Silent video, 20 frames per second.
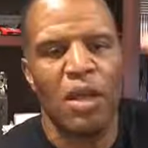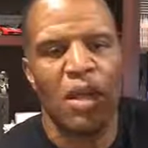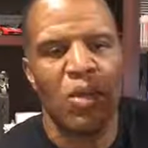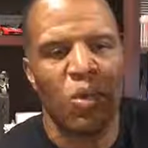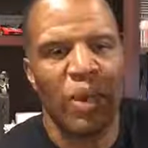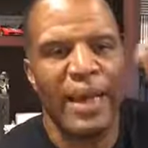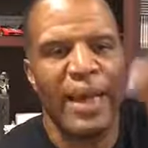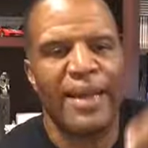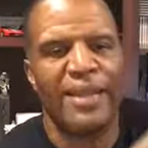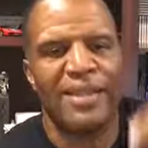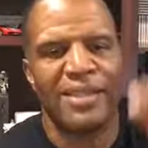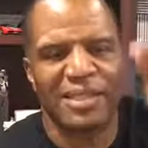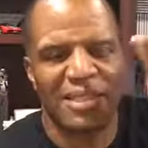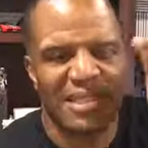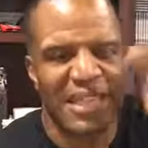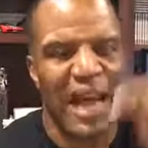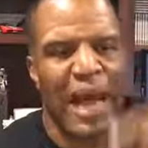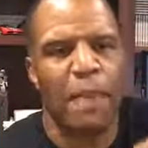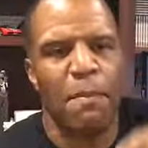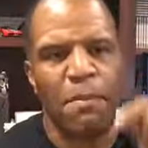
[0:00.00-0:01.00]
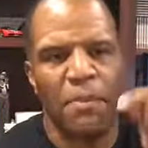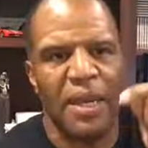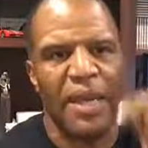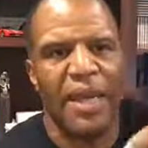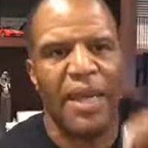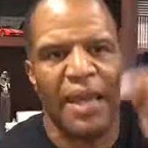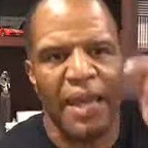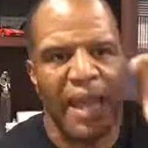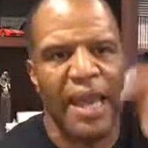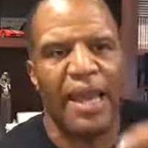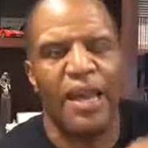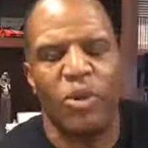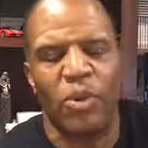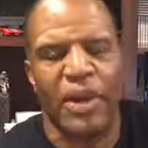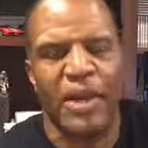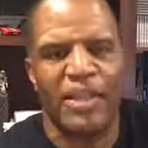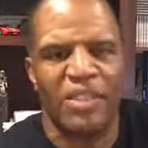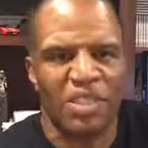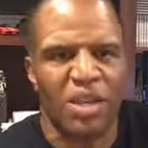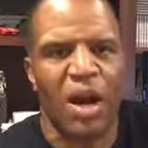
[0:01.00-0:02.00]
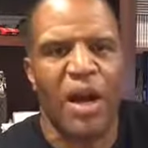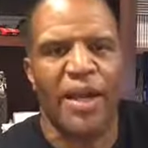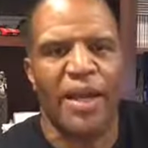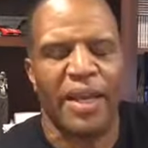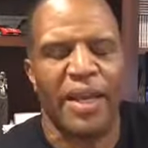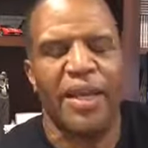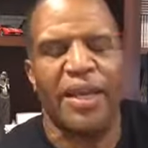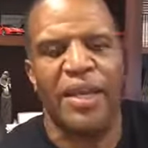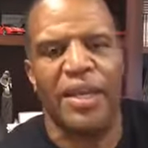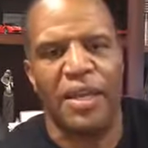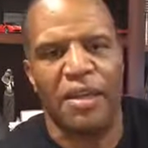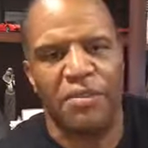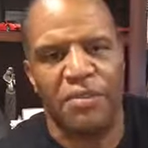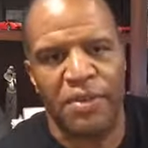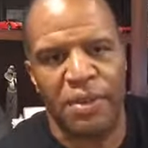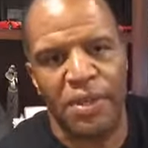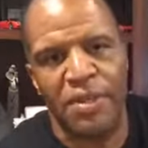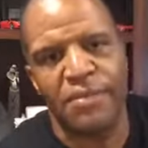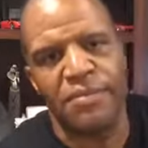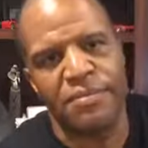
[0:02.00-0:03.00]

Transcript: We gotta stop being angry and start getting even.